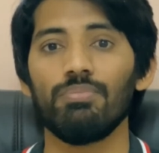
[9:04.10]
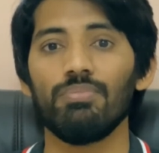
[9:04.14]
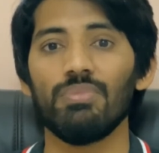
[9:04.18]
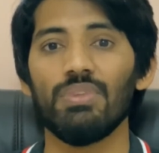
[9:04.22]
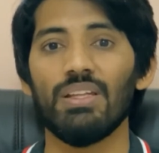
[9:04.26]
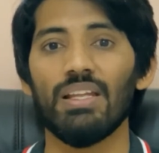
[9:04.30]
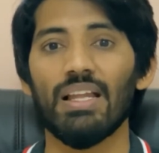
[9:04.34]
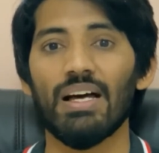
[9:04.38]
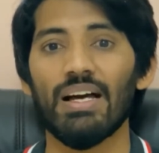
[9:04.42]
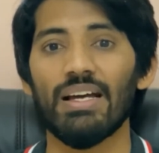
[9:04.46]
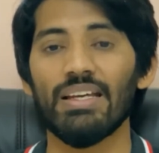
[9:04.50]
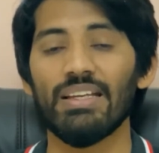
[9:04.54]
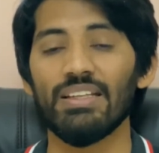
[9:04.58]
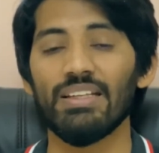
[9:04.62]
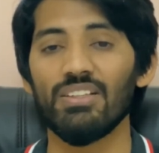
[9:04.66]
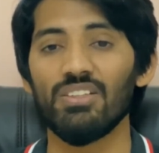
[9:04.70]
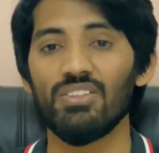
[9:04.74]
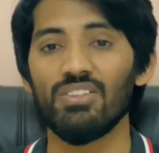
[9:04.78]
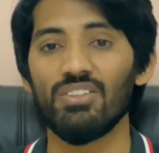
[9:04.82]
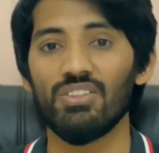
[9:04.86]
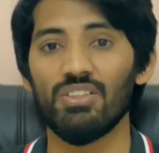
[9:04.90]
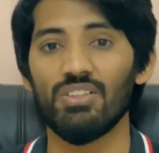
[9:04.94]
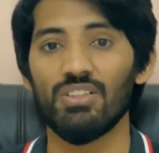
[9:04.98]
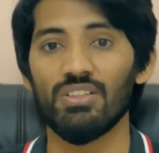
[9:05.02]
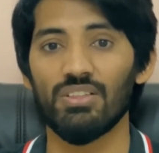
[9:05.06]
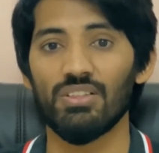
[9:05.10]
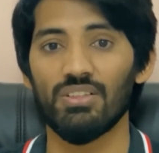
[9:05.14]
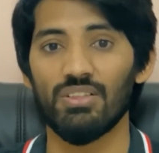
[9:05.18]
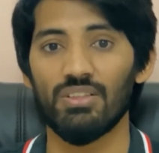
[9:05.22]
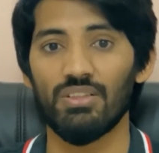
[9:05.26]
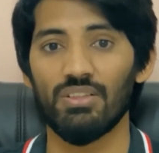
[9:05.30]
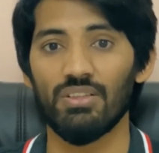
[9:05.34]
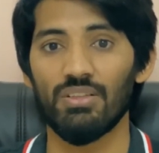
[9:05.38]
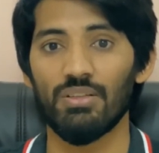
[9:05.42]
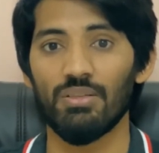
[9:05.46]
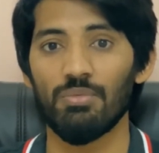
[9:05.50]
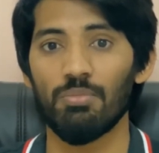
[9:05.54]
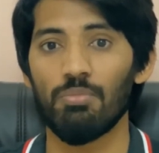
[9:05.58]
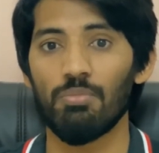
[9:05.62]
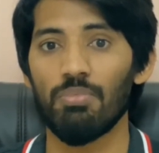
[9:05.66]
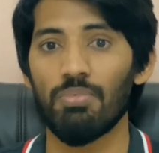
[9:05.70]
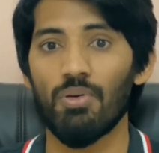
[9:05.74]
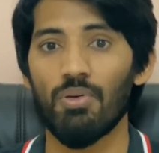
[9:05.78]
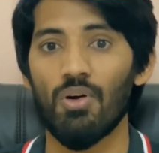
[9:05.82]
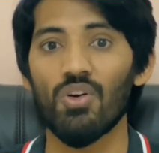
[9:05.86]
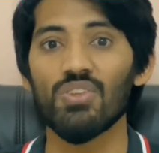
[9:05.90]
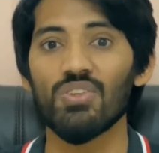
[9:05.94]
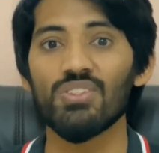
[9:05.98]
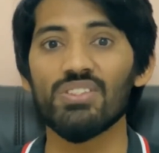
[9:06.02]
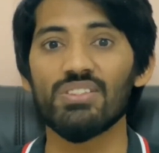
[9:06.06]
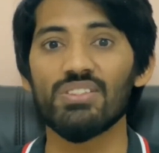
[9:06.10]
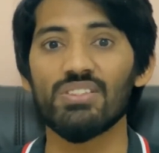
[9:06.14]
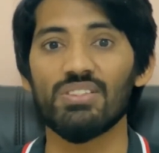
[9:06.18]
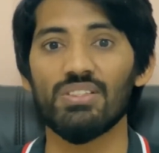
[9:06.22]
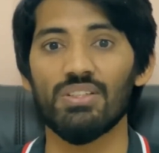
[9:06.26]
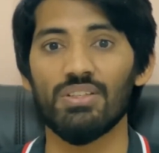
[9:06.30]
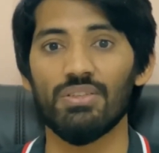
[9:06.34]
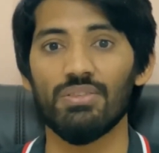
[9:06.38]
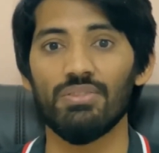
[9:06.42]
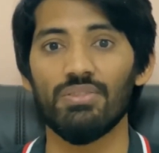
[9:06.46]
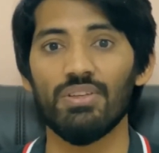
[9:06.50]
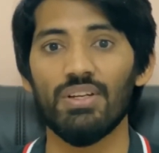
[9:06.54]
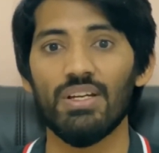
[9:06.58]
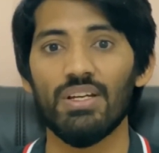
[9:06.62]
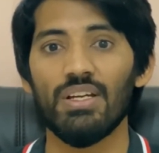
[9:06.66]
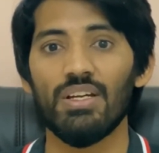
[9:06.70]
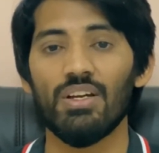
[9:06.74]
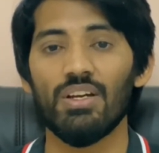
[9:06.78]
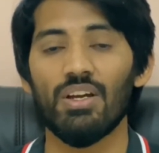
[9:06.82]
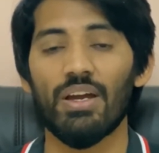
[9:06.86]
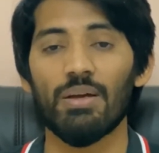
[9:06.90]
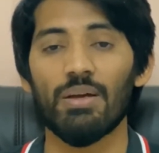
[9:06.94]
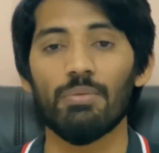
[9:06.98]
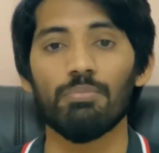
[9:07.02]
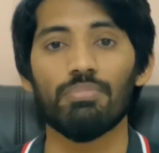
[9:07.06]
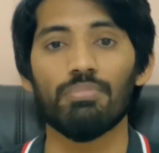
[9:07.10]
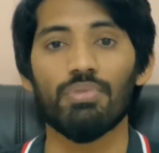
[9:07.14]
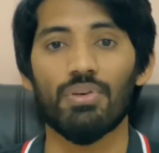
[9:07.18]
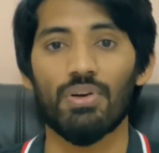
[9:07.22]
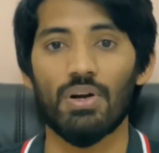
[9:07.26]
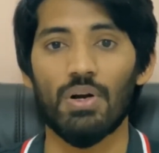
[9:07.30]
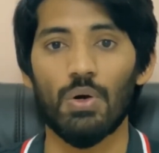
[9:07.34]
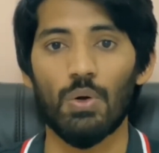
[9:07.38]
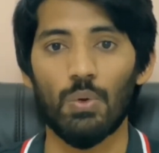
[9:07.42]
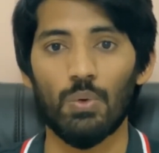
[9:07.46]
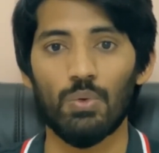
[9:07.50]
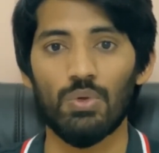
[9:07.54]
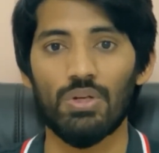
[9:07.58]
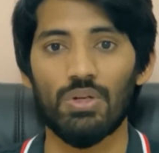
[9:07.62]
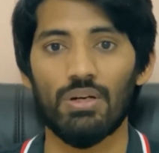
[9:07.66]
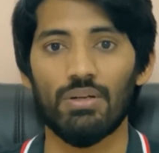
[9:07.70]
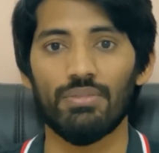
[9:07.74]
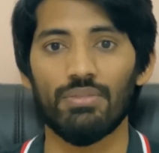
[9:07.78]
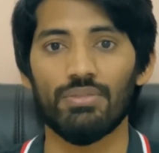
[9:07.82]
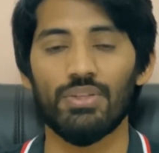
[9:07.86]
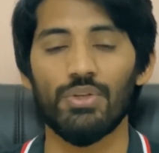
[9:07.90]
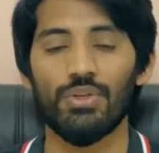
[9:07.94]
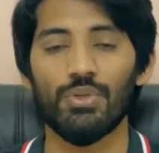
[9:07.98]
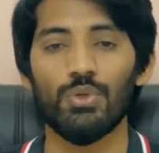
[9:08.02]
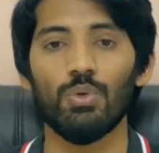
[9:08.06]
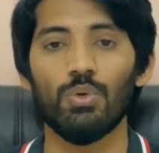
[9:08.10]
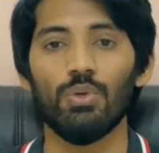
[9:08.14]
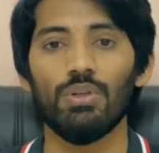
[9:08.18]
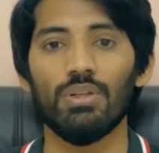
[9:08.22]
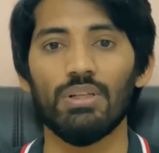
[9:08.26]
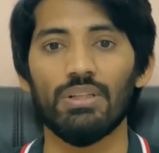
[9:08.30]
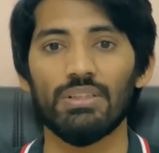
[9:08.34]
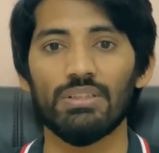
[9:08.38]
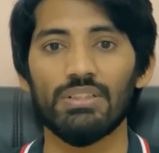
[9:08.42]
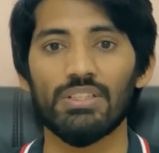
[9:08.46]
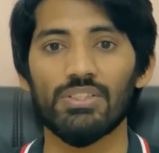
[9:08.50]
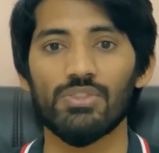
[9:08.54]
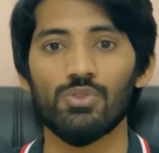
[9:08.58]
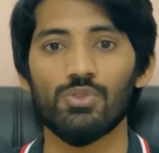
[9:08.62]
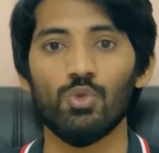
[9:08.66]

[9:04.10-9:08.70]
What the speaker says: like positive and proud after you learn this.